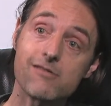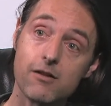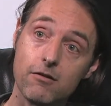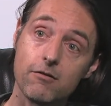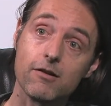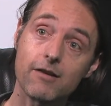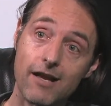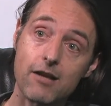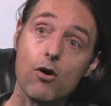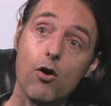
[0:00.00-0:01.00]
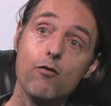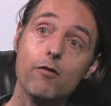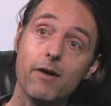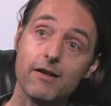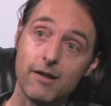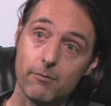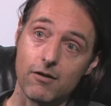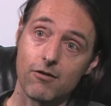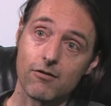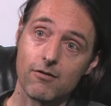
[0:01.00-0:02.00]
children taken over by
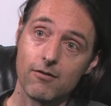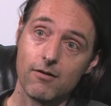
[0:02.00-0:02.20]
demons.